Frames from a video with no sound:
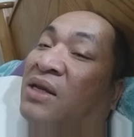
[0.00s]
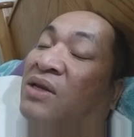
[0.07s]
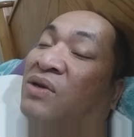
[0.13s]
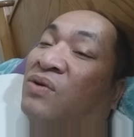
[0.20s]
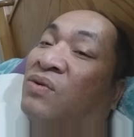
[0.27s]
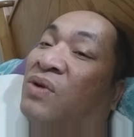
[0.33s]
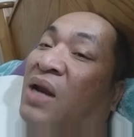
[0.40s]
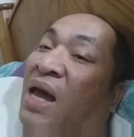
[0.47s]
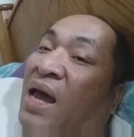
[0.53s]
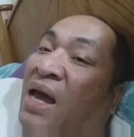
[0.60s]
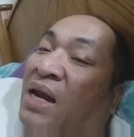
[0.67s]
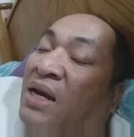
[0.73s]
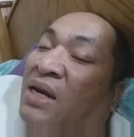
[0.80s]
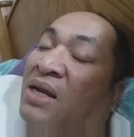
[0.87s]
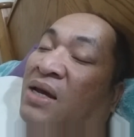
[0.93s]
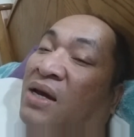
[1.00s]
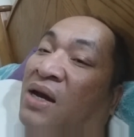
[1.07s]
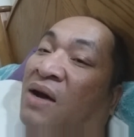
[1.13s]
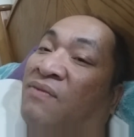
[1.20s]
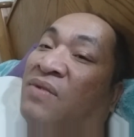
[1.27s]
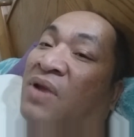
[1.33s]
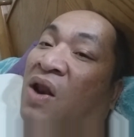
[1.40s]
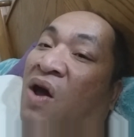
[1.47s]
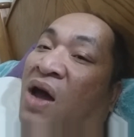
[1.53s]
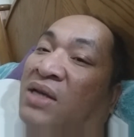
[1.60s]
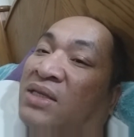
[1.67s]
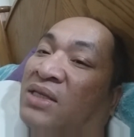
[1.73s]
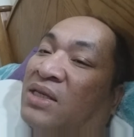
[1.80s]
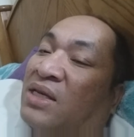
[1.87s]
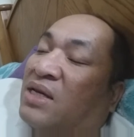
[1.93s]
new land of the
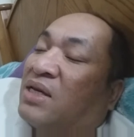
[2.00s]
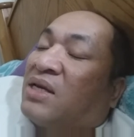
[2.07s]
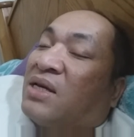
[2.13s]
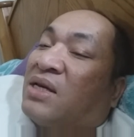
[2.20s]
Nazi.